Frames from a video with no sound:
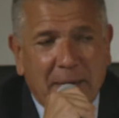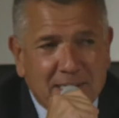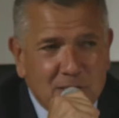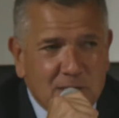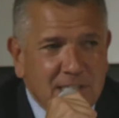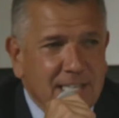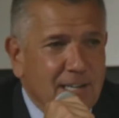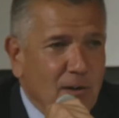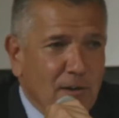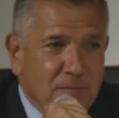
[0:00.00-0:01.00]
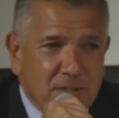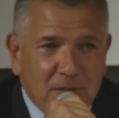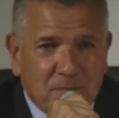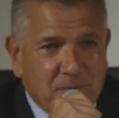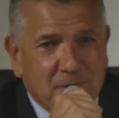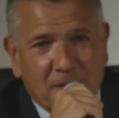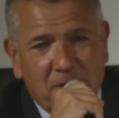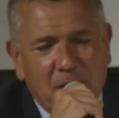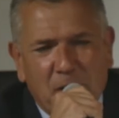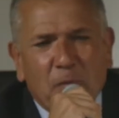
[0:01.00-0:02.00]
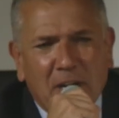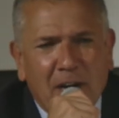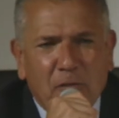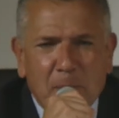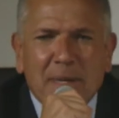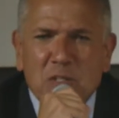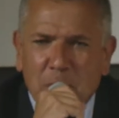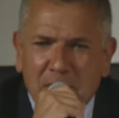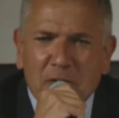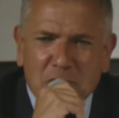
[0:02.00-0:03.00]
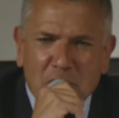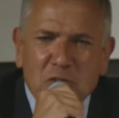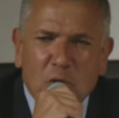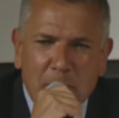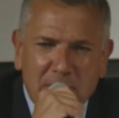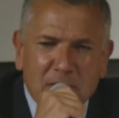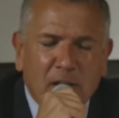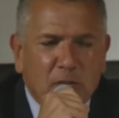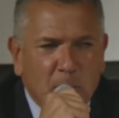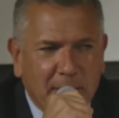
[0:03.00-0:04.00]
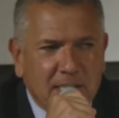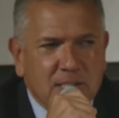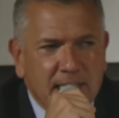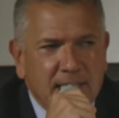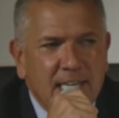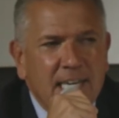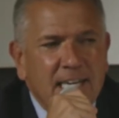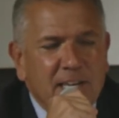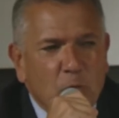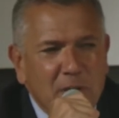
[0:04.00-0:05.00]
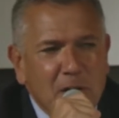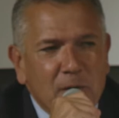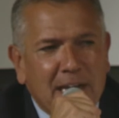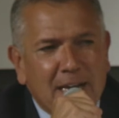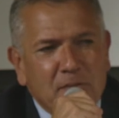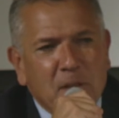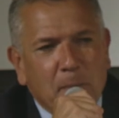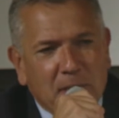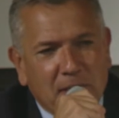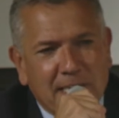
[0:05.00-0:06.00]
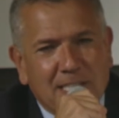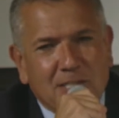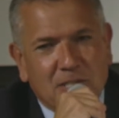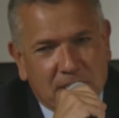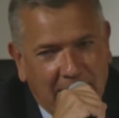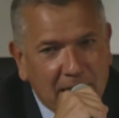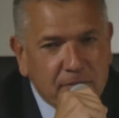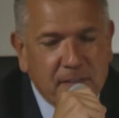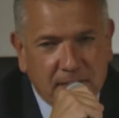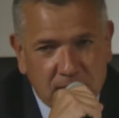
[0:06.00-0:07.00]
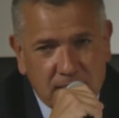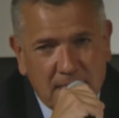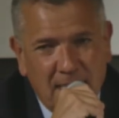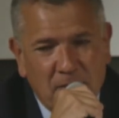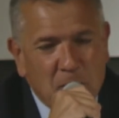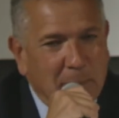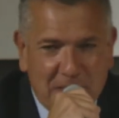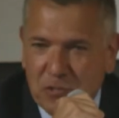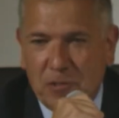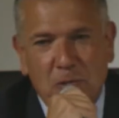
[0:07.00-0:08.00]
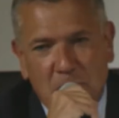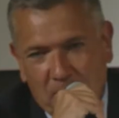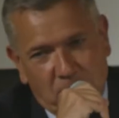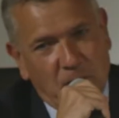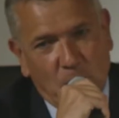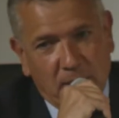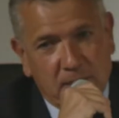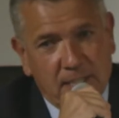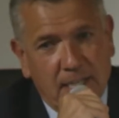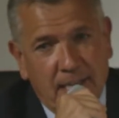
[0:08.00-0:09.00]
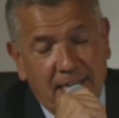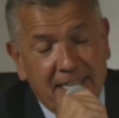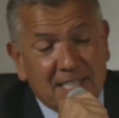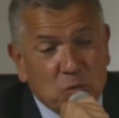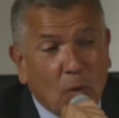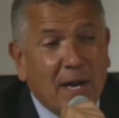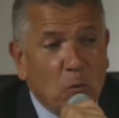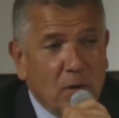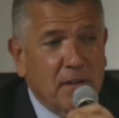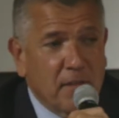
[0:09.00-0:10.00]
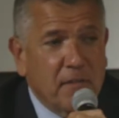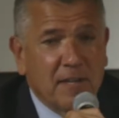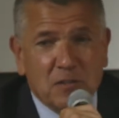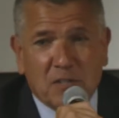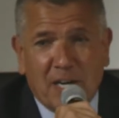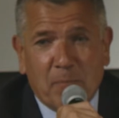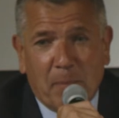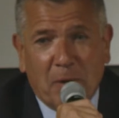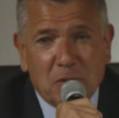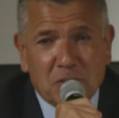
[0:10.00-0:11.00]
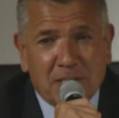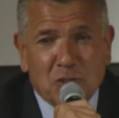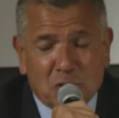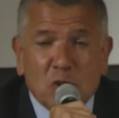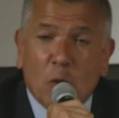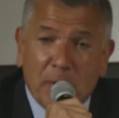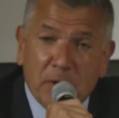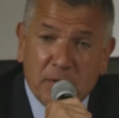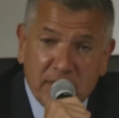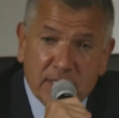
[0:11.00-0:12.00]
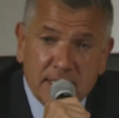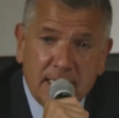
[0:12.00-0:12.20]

beds that are... They're recovery beds, but there's also mental health capacity. If we don't have the ability to staff this, the beds are useless to us. And that's why one of the things that I'm proposing is a sober New Deal.